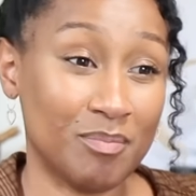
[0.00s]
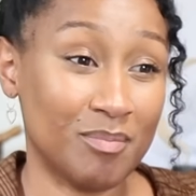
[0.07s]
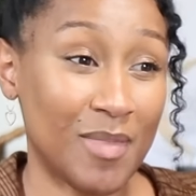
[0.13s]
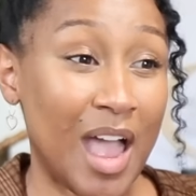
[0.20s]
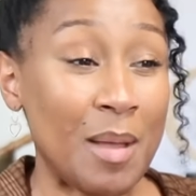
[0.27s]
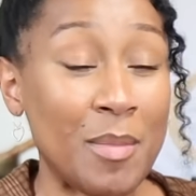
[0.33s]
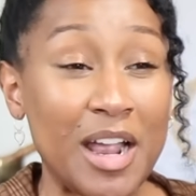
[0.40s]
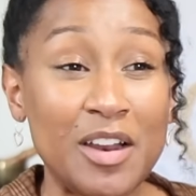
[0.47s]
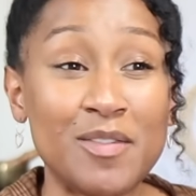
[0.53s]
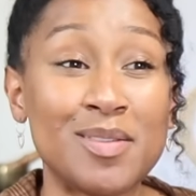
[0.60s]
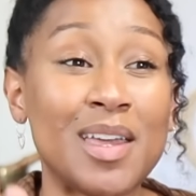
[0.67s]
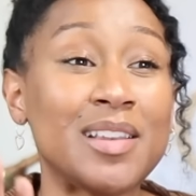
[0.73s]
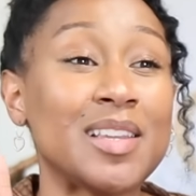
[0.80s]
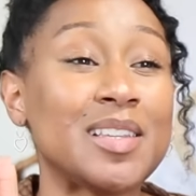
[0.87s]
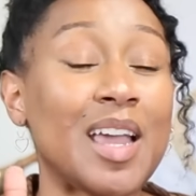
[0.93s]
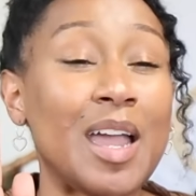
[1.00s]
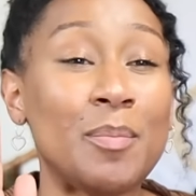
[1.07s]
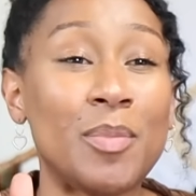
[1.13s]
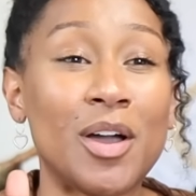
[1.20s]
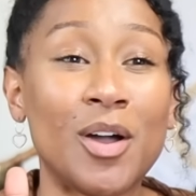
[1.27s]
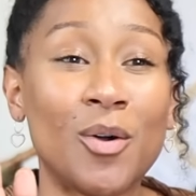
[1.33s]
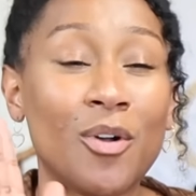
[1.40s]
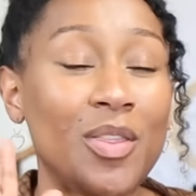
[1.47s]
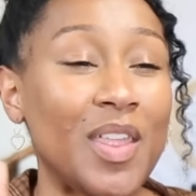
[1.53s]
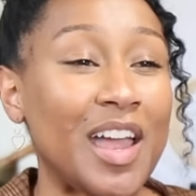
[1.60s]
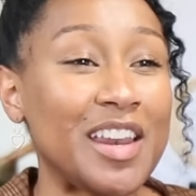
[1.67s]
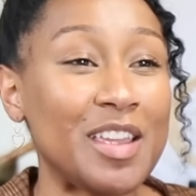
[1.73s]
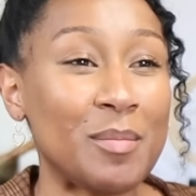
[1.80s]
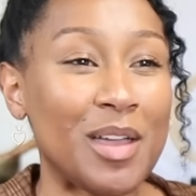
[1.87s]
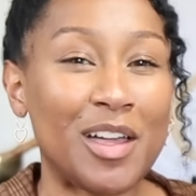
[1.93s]
I might have sent a typo in
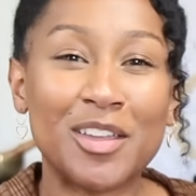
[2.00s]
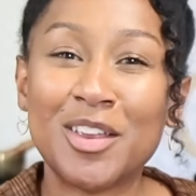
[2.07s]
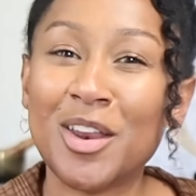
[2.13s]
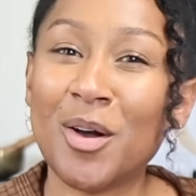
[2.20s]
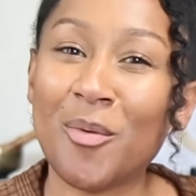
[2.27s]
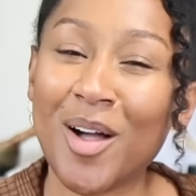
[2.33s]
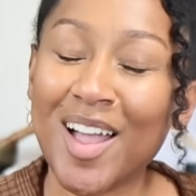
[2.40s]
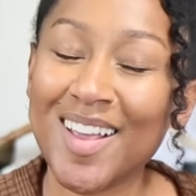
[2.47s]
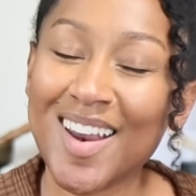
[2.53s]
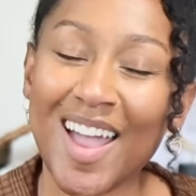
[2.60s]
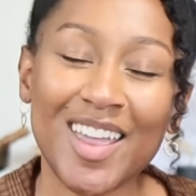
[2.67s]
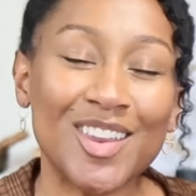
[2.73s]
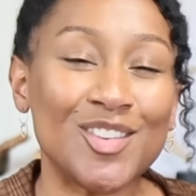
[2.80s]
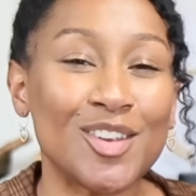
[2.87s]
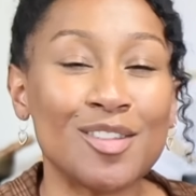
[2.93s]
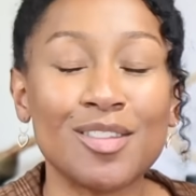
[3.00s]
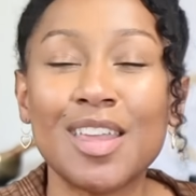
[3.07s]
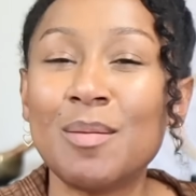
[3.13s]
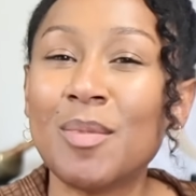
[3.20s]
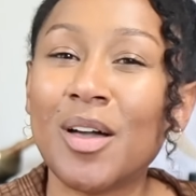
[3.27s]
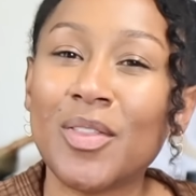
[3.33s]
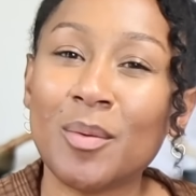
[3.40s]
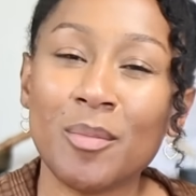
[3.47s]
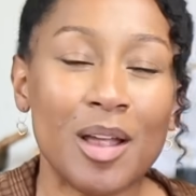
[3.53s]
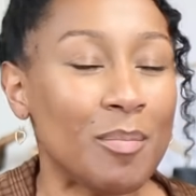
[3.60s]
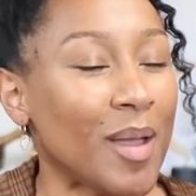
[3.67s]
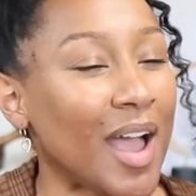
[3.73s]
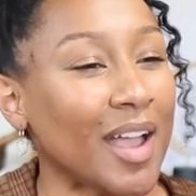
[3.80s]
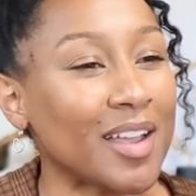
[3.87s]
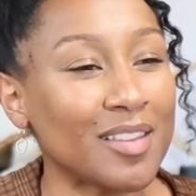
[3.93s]
that email. You know what? I can just email them right
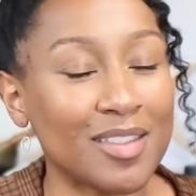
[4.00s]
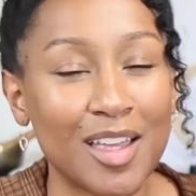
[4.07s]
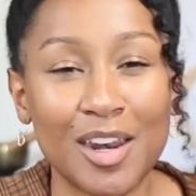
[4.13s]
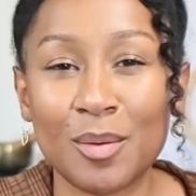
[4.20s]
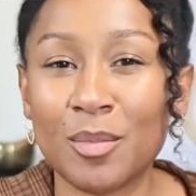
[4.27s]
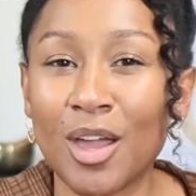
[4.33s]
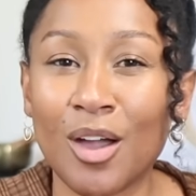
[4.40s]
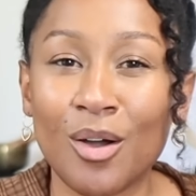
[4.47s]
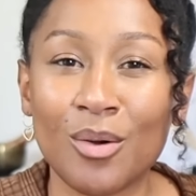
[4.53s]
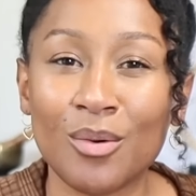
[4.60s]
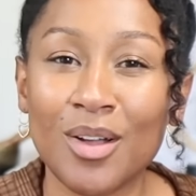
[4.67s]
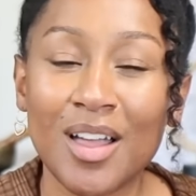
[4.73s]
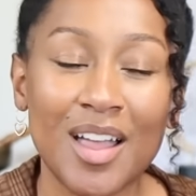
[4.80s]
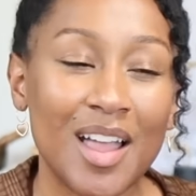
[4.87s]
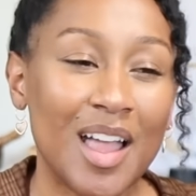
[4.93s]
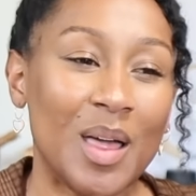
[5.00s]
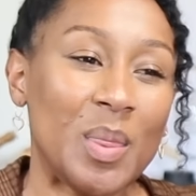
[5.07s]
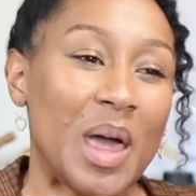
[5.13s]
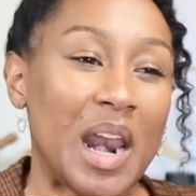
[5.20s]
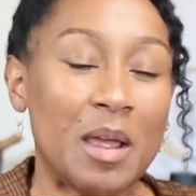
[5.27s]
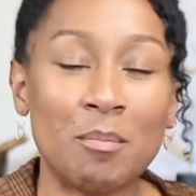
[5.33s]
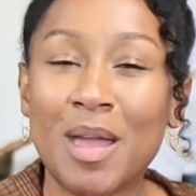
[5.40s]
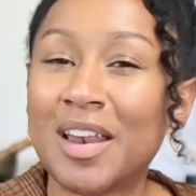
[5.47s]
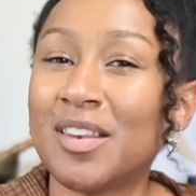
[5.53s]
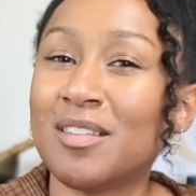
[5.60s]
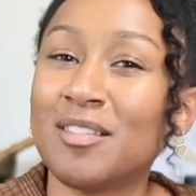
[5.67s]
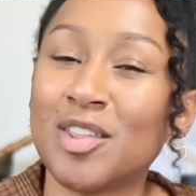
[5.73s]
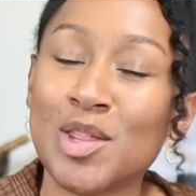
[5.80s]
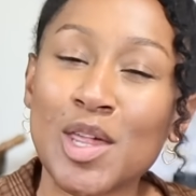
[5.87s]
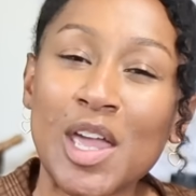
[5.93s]
back and let them know that I meant
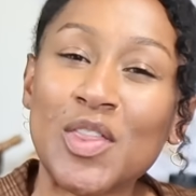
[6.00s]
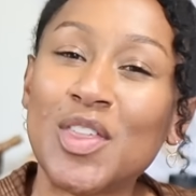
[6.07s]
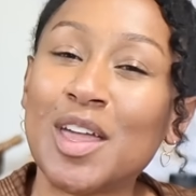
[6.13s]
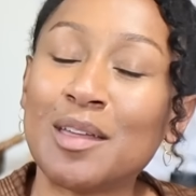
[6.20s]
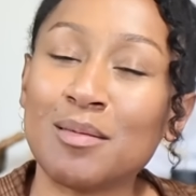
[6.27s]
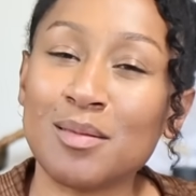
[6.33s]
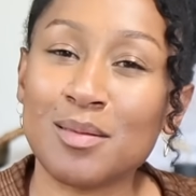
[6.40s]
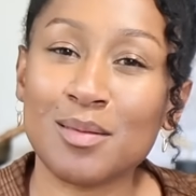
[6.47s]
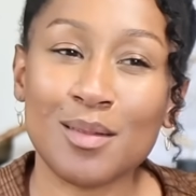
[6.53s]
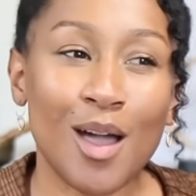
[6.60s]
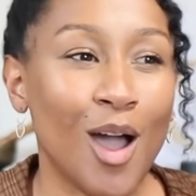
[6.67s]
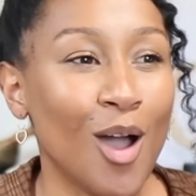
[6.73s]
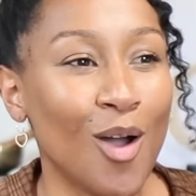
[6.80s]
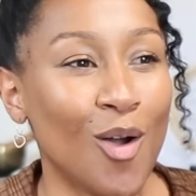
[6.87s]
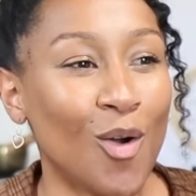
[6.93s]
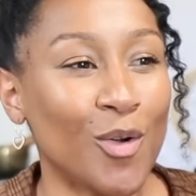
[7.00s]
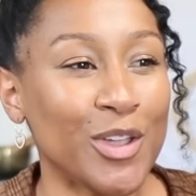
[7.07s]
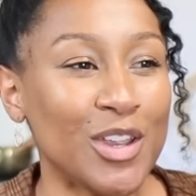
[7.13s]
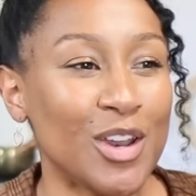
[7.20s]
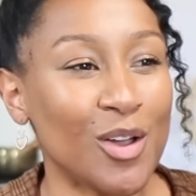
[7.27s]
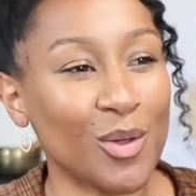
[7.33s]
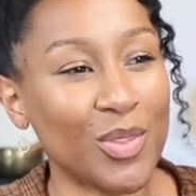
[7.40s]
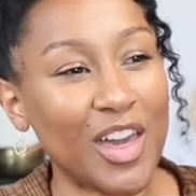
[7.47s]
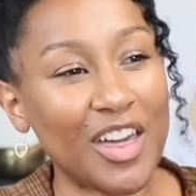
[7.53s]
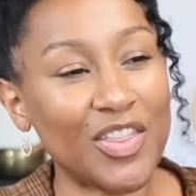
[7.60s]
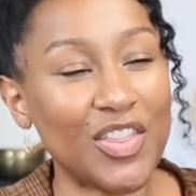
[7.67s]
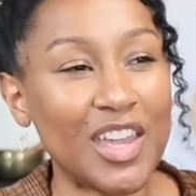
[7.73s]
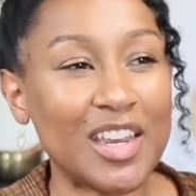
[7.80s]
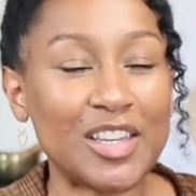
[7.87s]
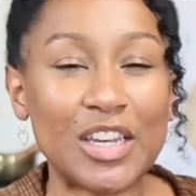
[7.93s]
to say this. Oh, that
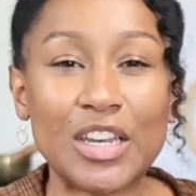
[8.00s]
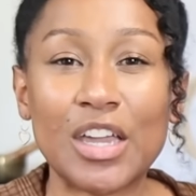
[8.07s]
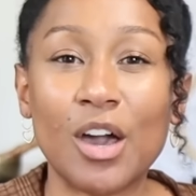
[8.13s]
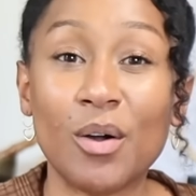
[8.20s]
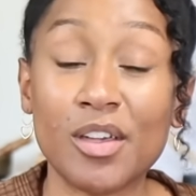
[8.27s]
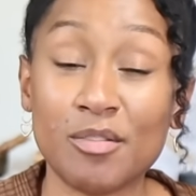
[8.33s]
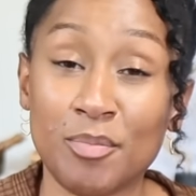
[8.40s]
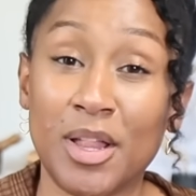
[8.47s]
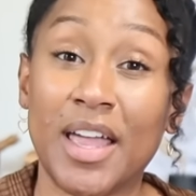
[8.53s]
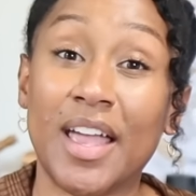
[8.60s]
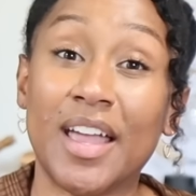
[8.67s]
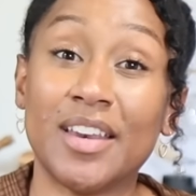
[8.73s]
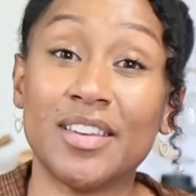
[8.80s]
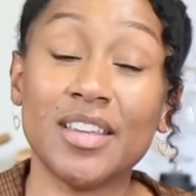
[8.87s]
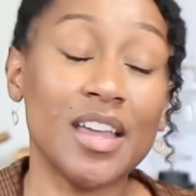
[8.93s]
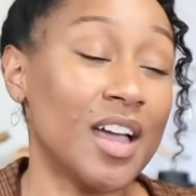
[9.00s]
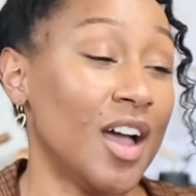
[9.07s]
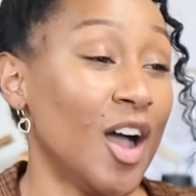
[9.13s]
thing didn't go as planned.